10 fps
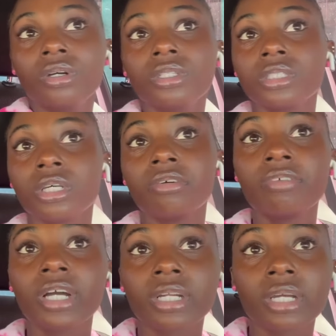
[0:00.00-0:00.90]
So the
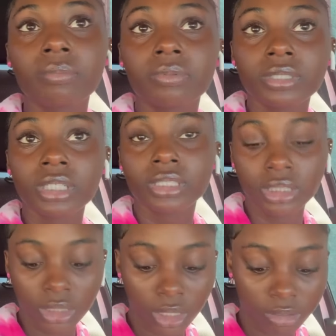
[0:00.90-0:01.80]
vlog now post
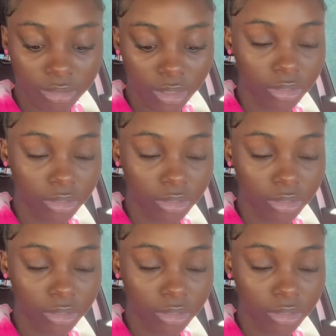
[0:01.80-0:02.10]
until after